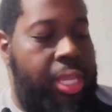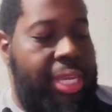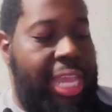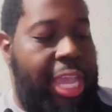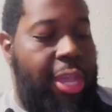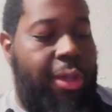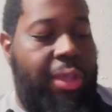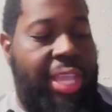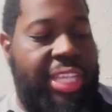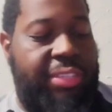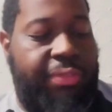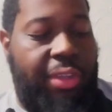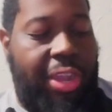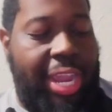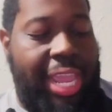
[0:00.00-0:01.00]
Now,
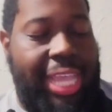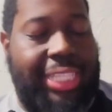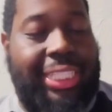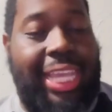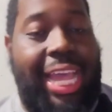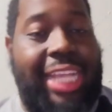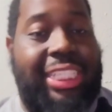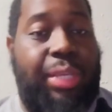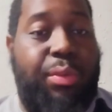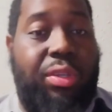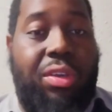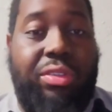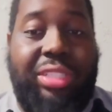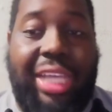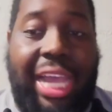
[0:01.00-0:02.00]
as far as guys that will
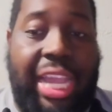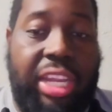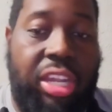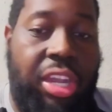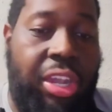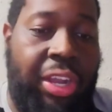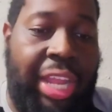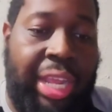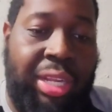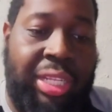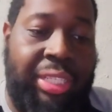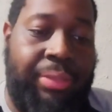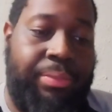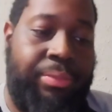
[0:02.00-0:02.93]
go to IR, like